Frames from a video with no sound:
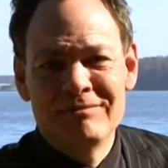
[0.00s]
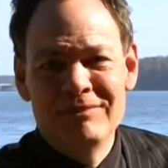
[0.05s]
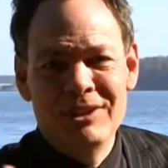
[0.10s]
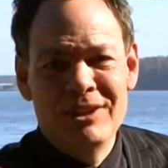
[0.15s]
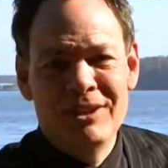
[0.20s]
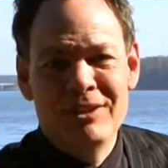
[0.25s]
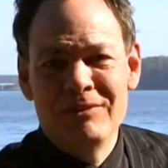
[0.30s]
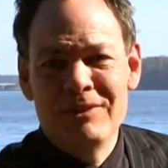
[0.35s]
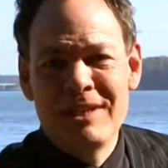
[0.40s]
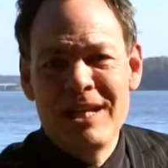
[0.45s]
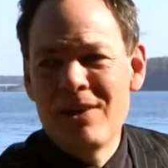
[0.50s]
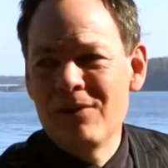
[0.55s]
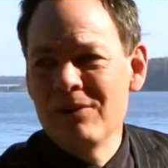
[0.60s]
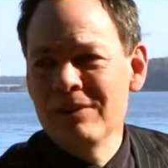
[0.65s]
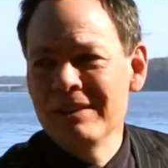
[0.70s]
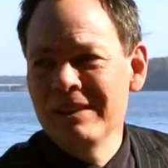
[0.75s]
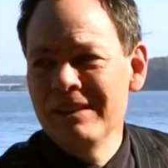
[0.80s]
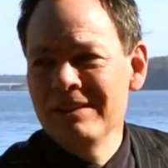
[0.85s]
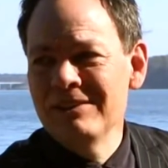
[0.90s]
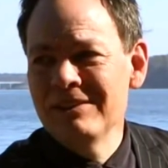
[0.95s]

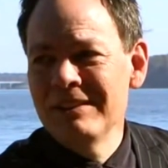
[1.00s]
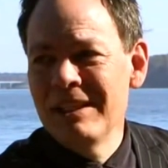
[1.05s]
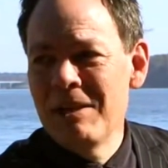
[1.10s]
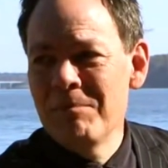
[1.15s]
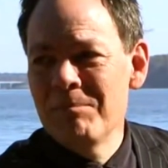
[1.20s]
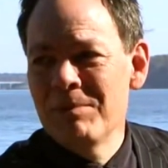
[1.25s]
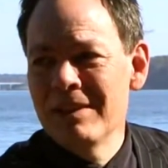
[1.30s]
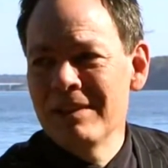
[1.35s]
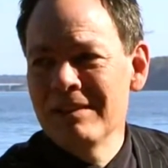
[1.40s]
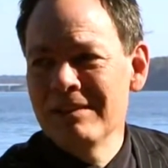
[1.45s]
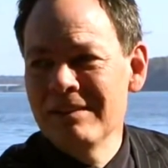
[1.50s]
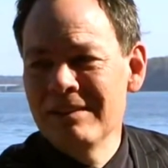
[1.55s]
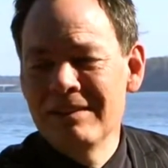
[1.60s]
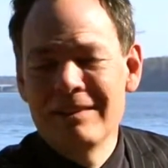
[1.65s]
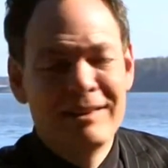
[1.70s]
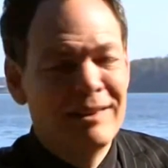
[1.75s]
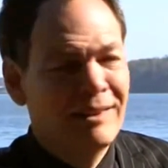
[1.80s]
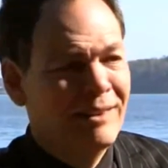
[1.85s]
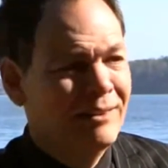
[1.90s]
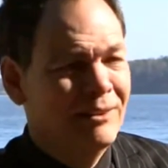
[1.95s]
narrowly escaping the
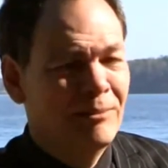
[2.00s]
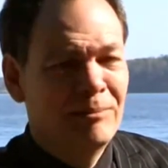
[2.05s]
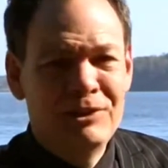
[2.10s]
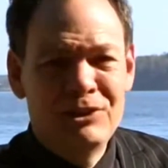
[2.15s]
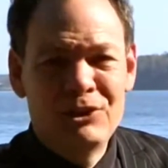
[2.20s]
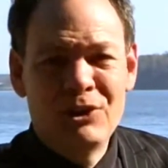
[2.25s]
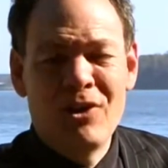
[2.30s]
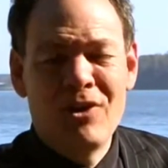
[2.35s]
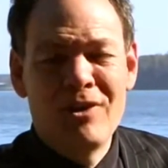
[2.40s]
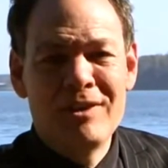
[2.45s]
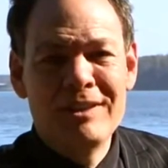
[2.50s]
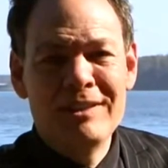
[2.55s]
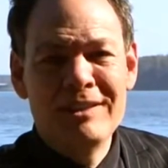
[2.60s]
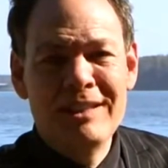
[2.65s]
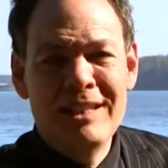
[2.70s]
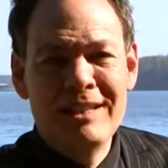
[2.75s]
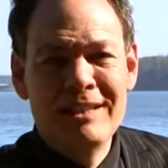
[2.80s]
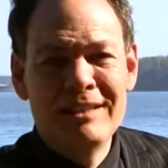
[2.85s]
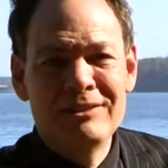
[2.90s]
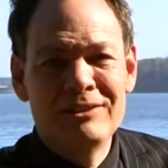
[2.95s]
majority
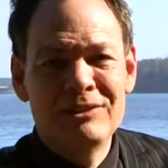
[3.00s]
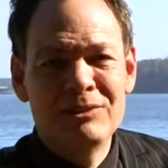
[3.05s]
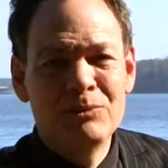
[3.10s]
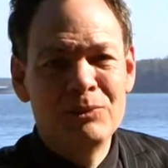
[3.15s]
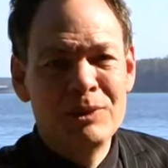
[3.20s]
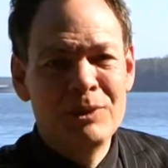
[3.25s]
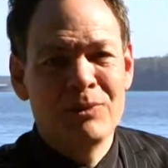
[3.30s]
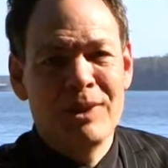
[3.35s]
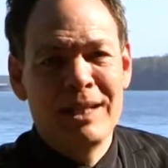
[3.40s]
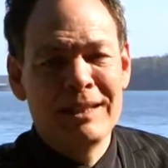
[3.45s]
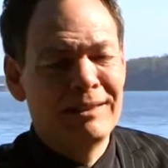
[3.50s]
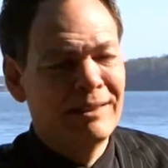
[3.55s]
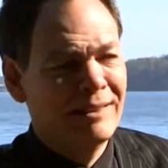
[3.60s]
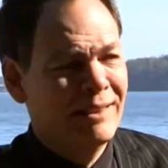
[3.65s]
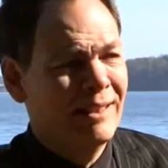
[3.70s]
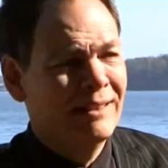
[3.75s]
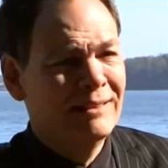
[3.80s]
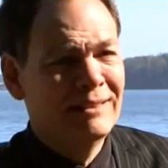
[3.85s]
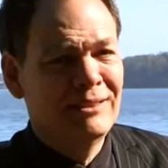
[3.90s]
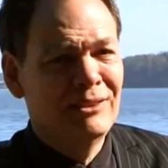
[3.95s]
needed to rewrite the
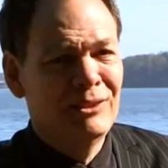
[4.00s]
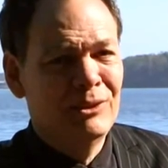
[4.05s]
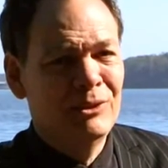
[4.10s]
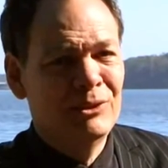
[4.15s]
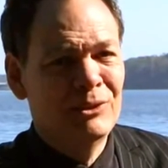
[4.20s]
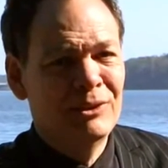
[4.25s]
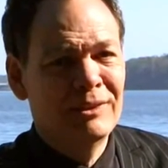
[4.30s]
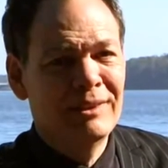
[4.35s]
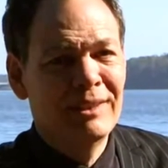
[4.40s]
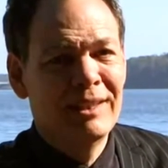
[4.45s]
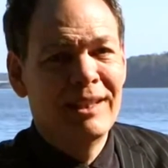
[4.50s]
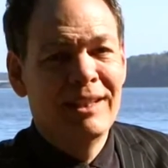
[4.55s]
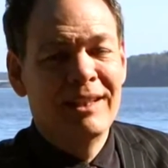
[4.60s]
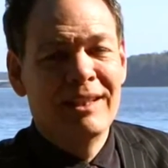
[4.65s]
Constitution.